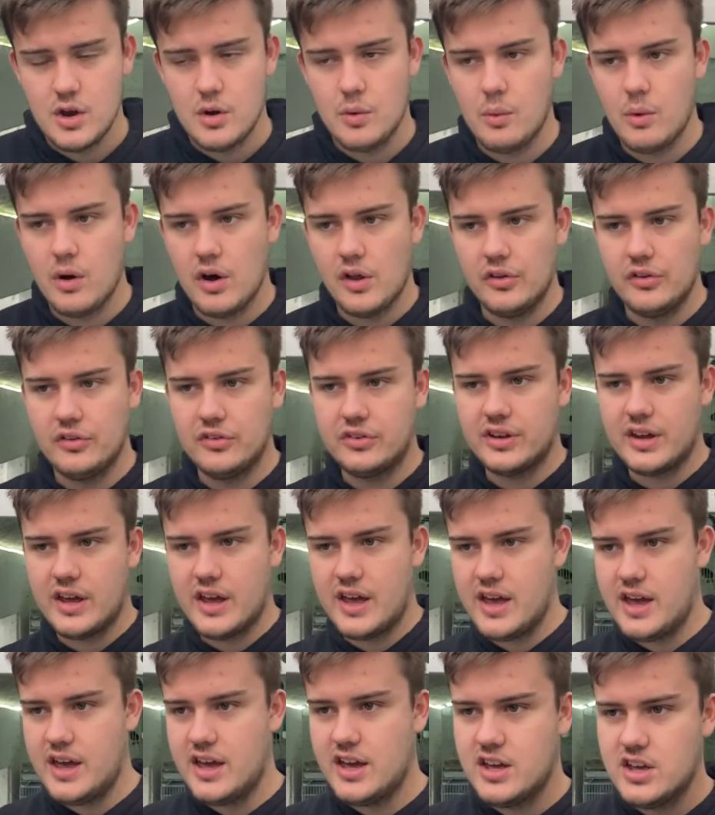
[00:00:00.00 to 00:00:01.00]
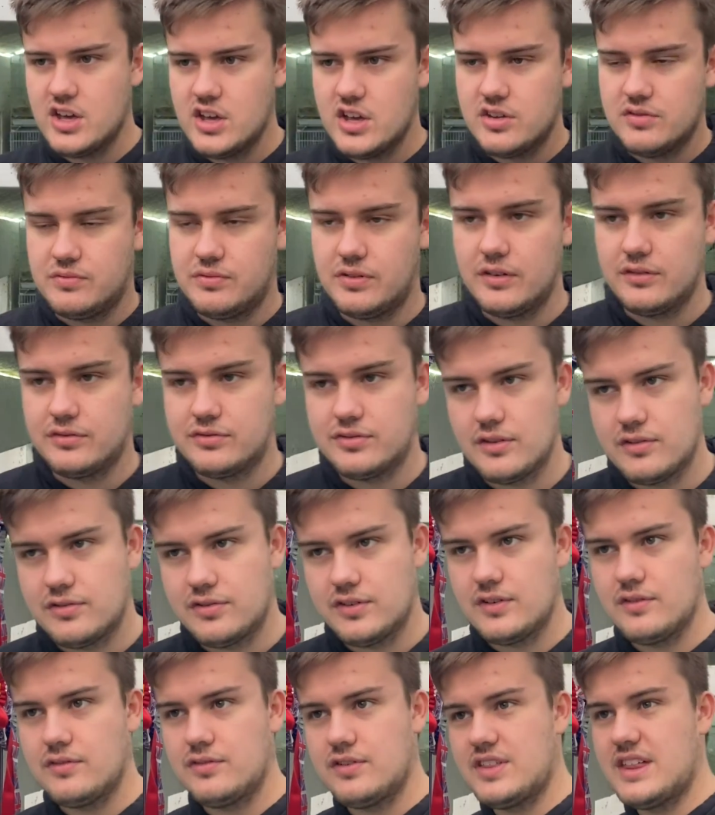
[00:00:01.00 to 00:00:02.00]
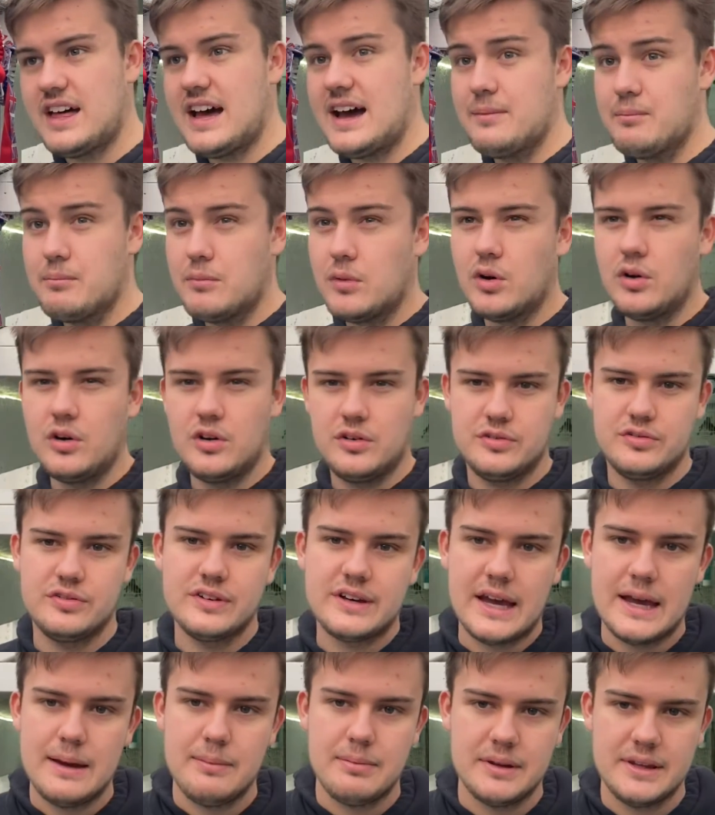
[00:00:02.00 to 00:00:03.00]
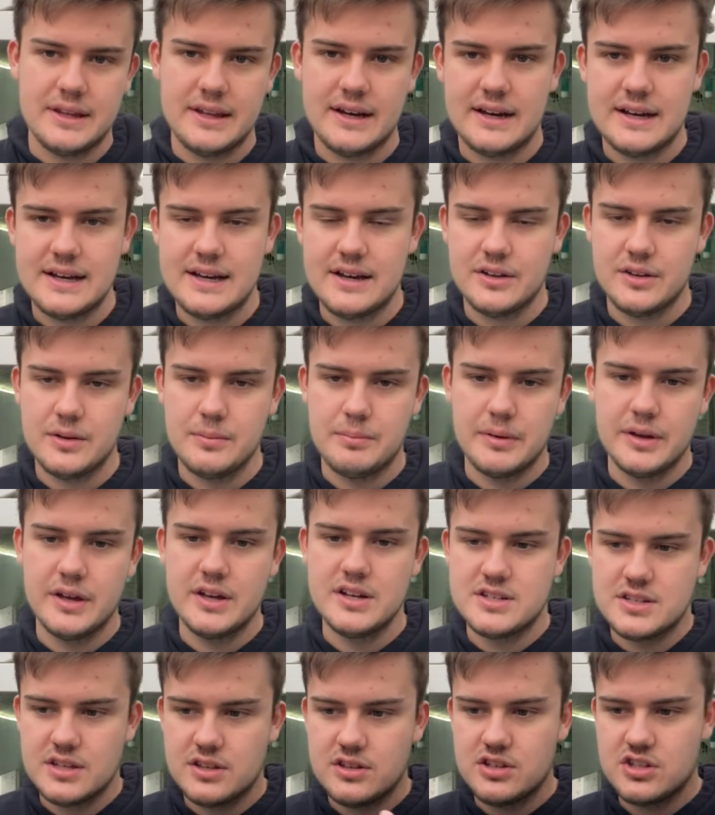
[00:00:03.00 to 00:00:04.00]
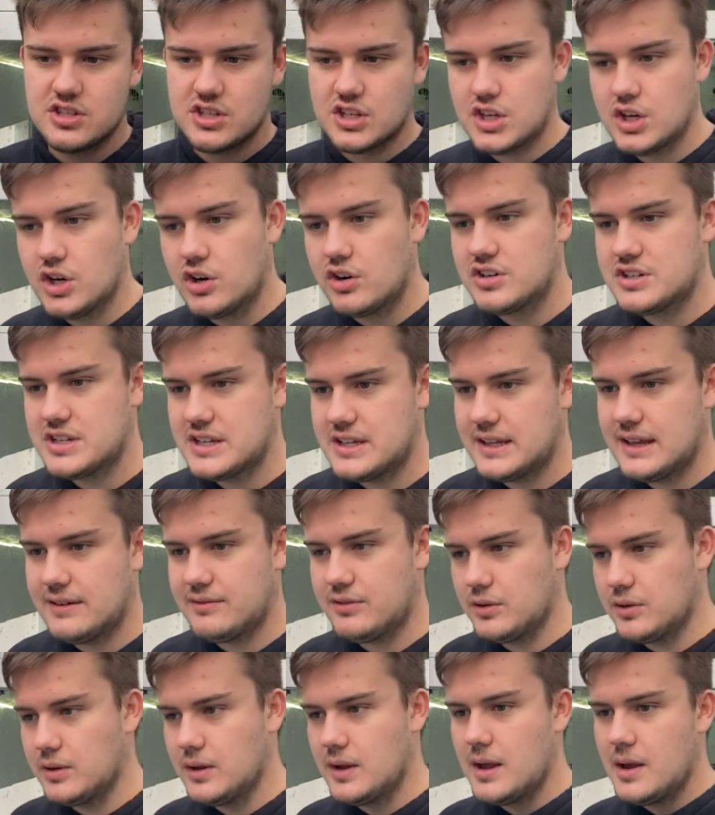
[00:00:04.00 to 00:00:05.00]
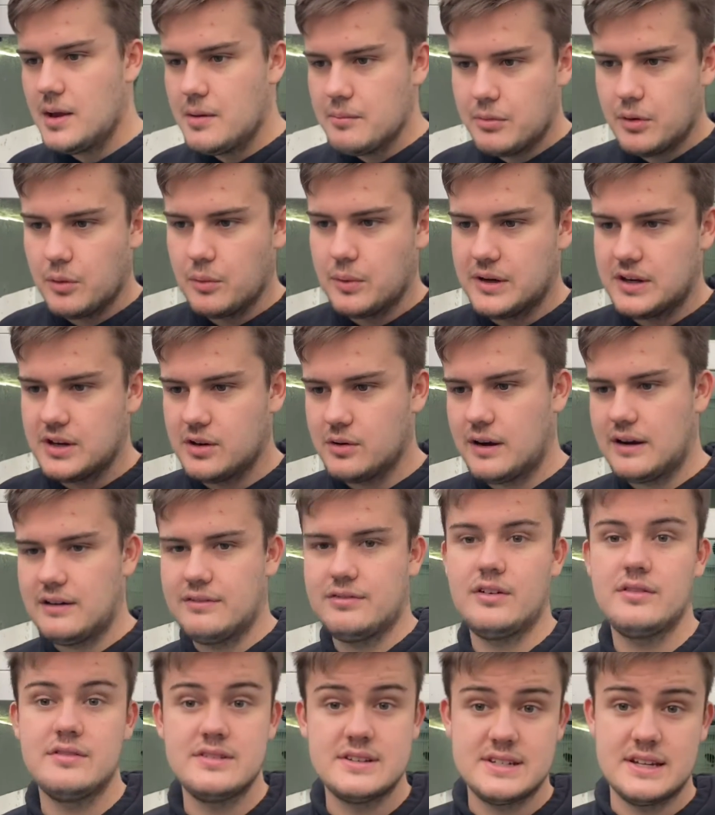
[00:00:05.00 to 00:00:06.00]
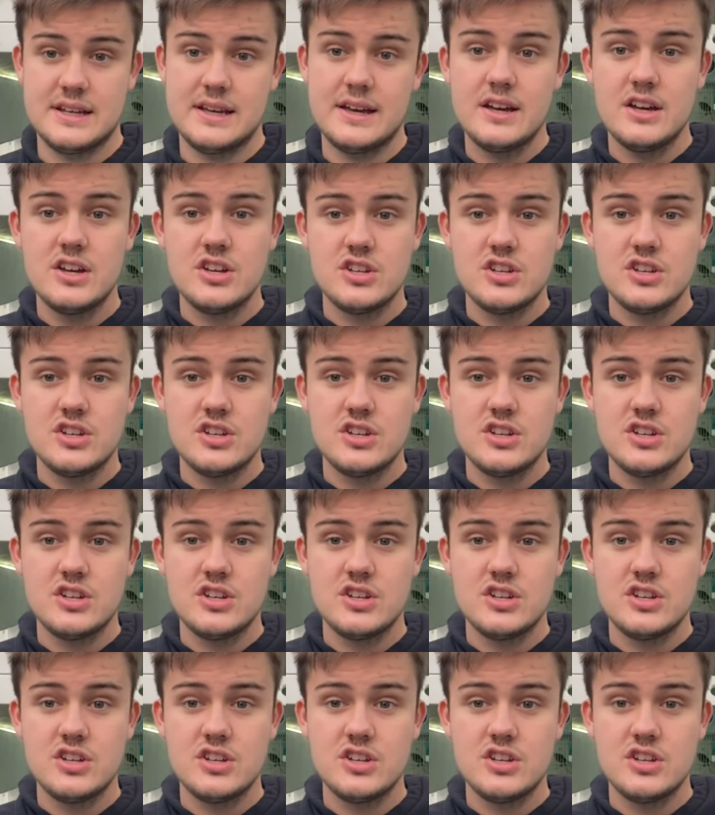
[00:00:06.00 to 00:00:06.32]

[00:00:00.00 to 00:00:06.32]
ones for that, more for keeping the eye on the birds than the security level, but we do have obviously